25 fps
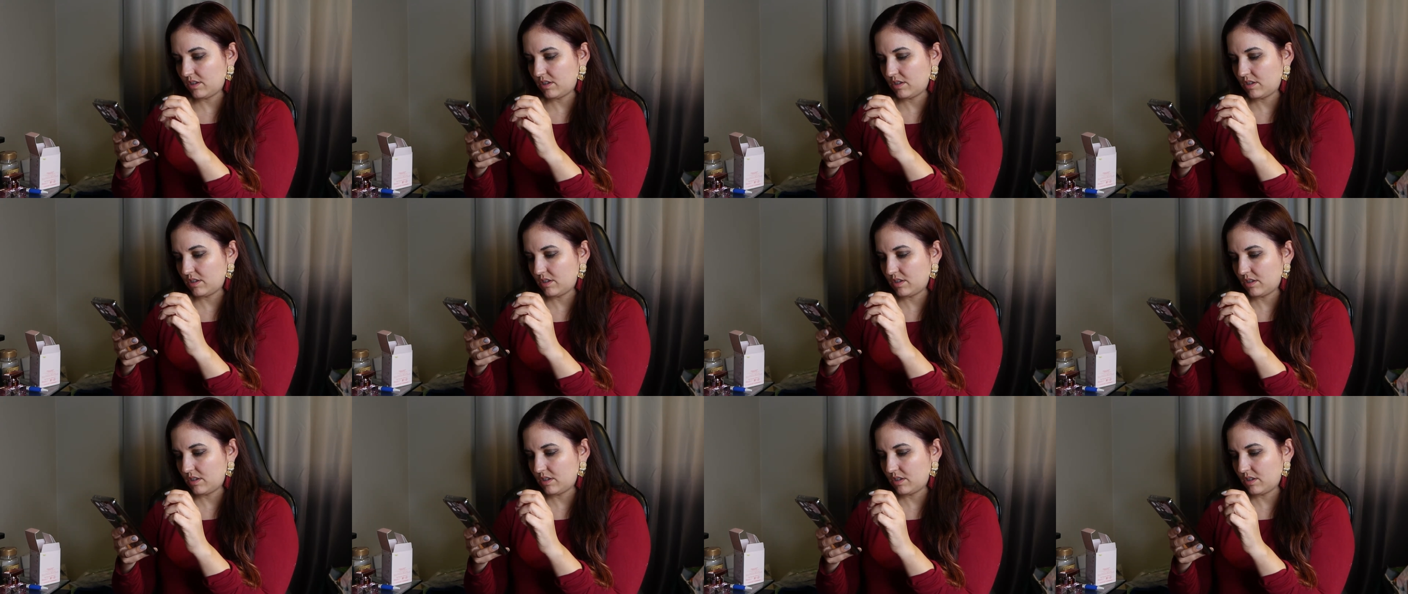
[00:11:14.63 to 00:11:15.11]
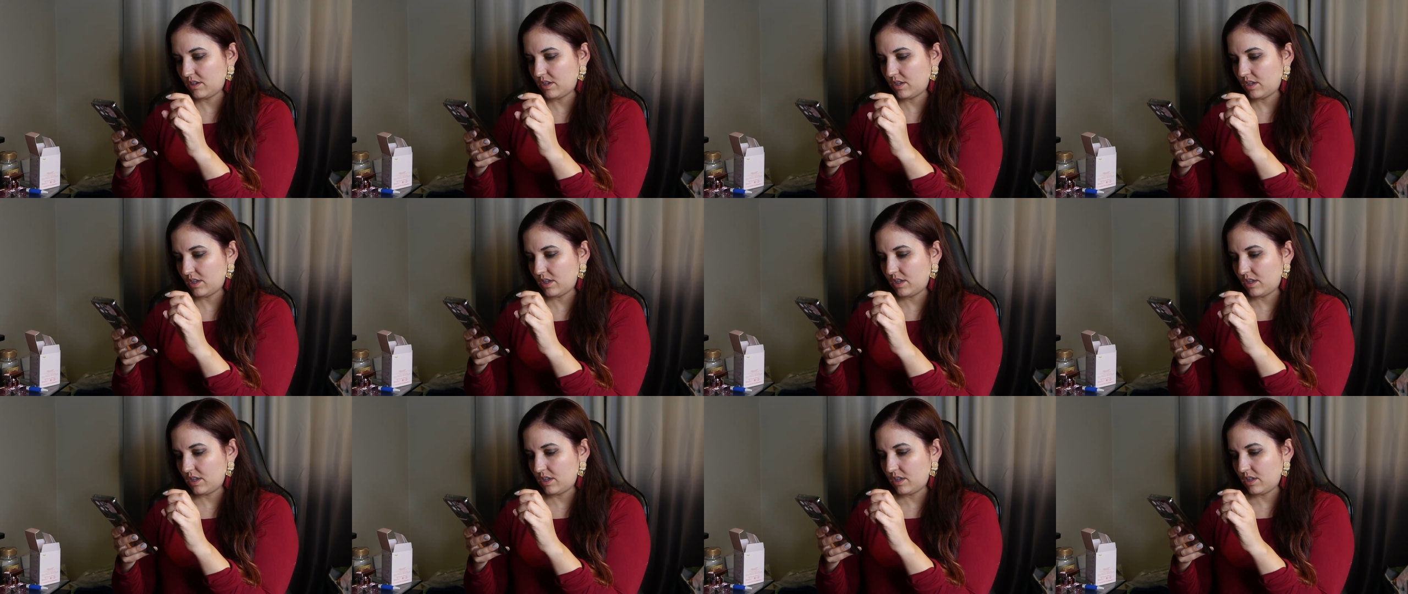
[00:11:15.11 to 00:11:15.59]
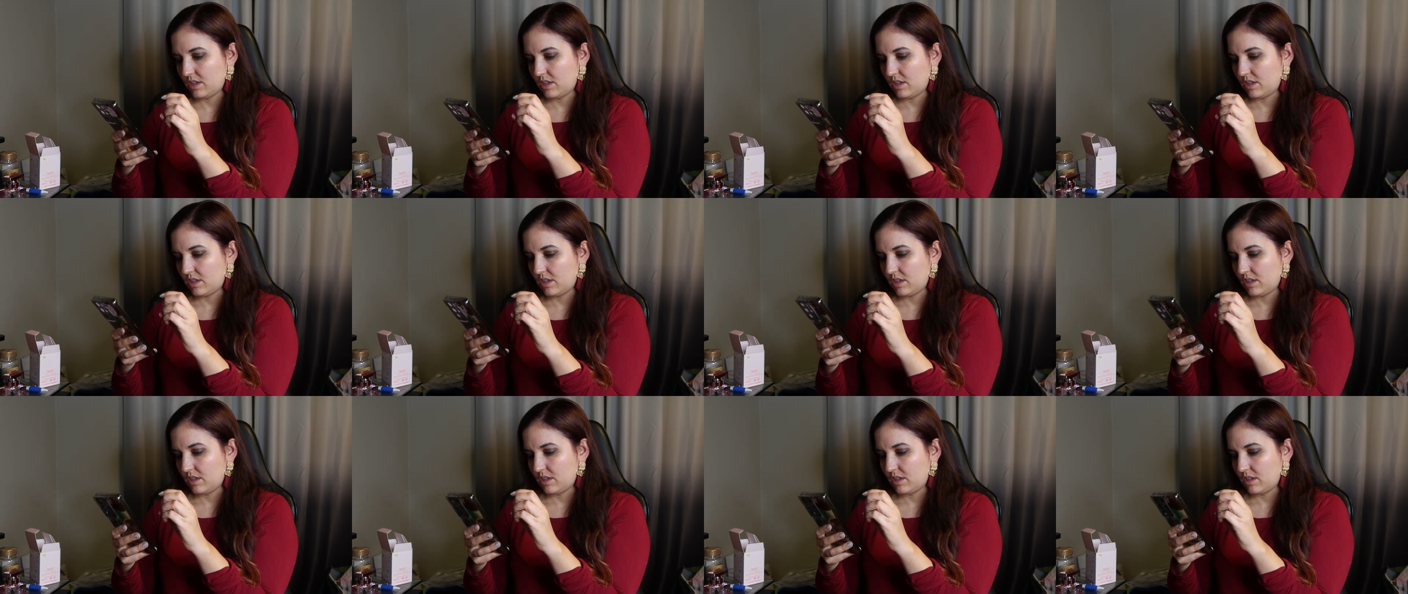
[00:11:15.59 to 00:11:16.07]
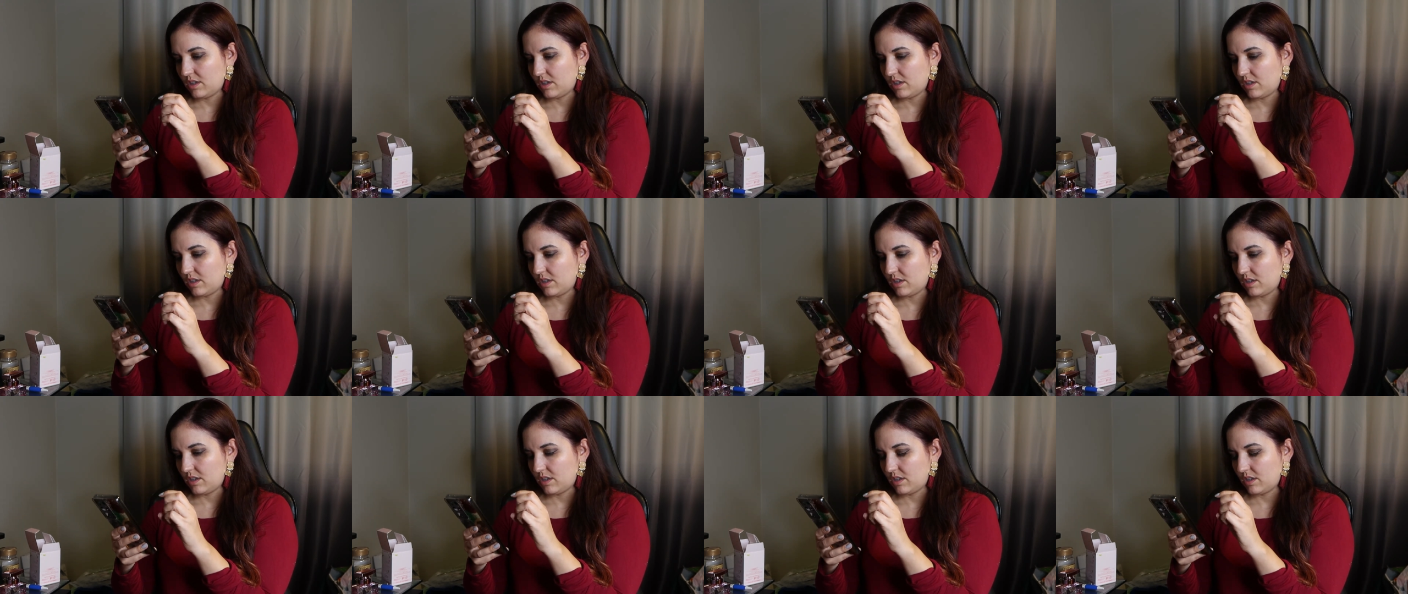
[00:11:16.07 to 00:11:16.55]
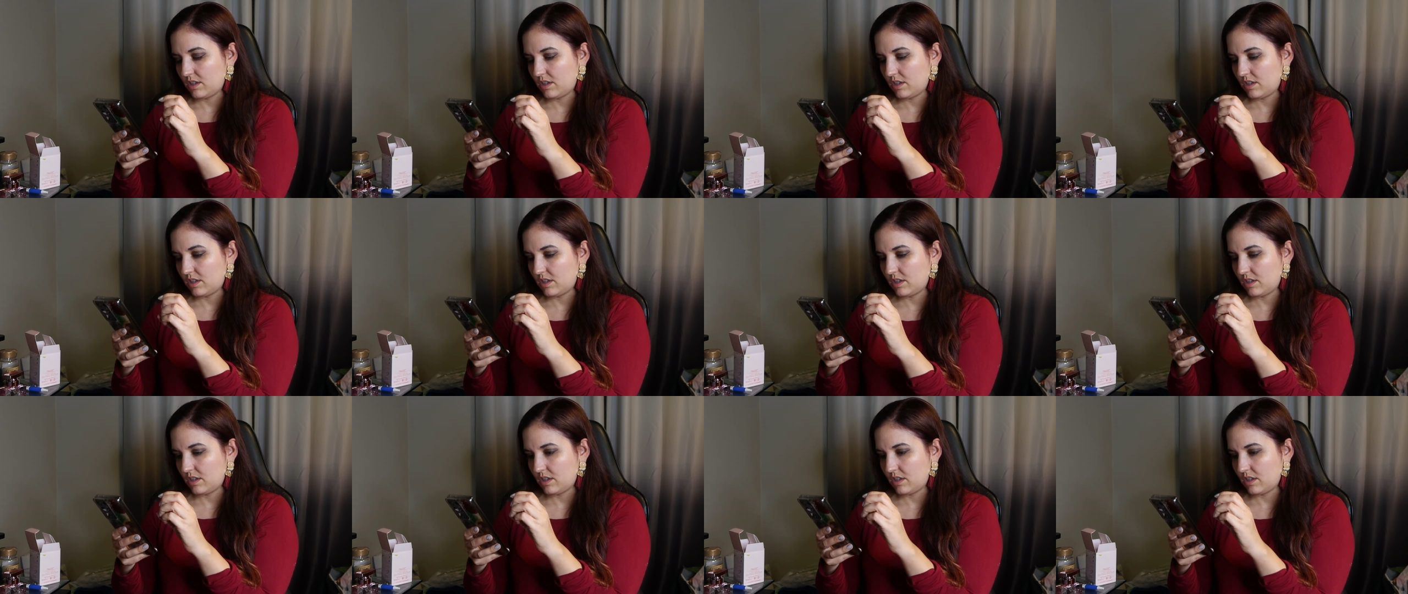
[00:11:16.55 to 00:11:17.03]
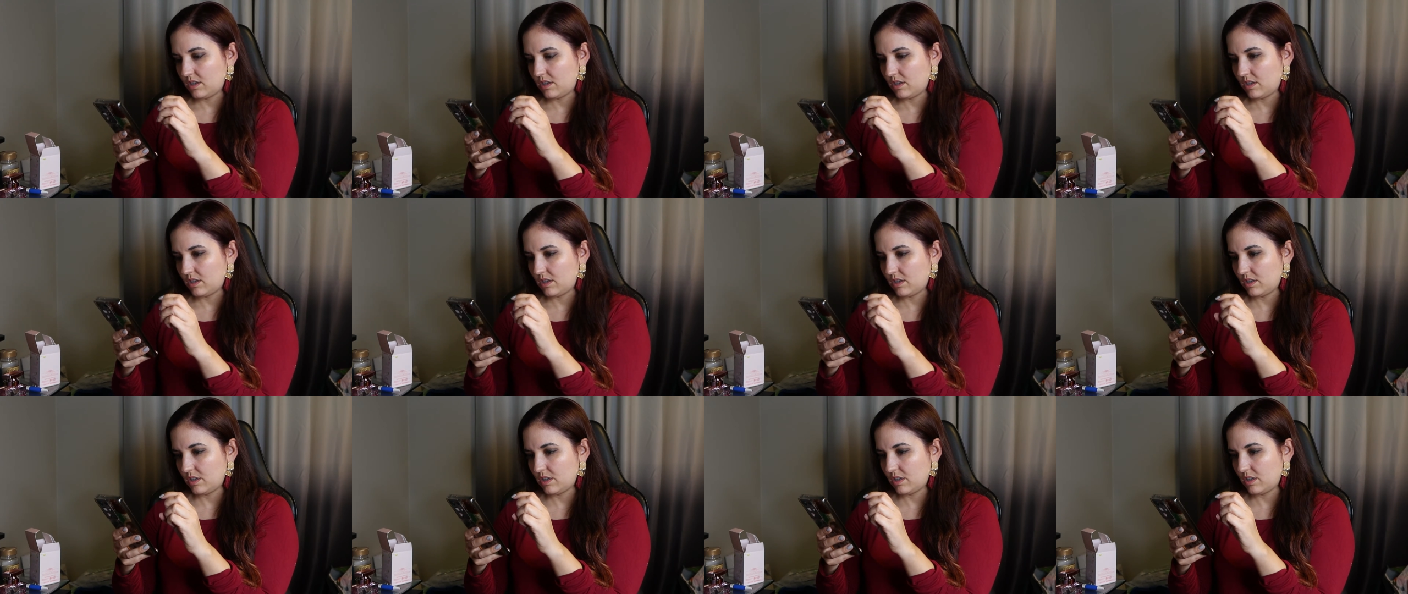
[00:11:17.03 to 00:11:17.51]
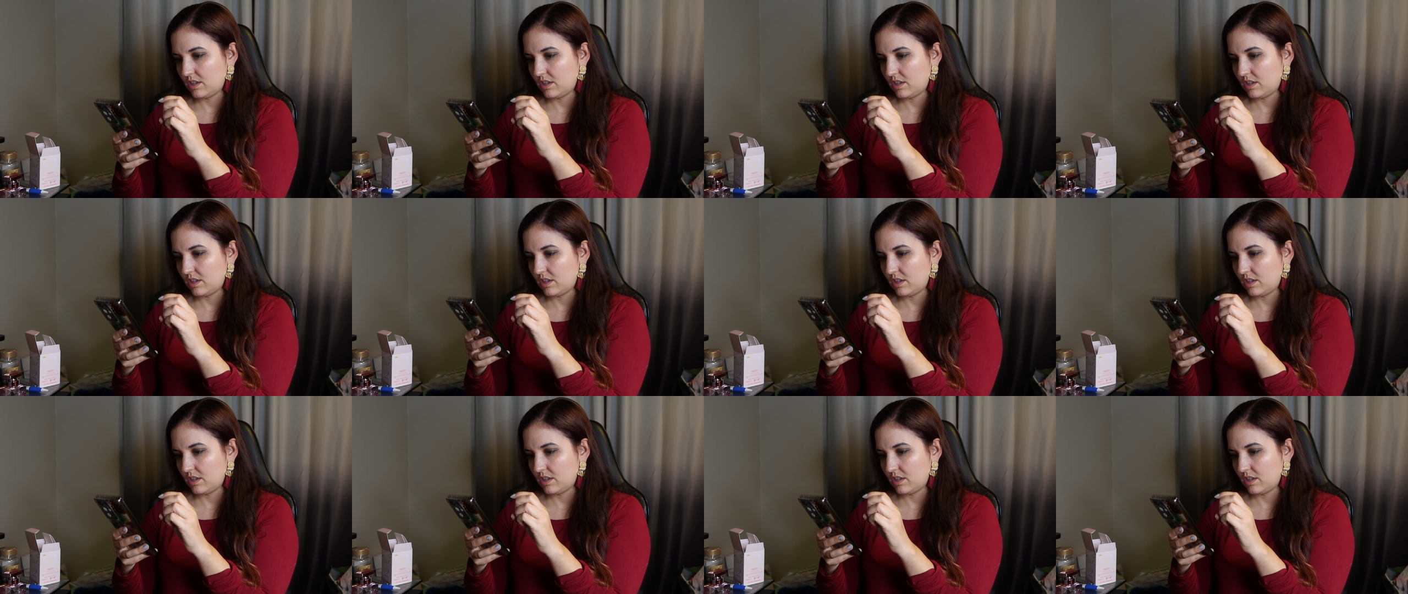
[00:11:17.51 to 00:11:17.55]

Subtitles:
(silence)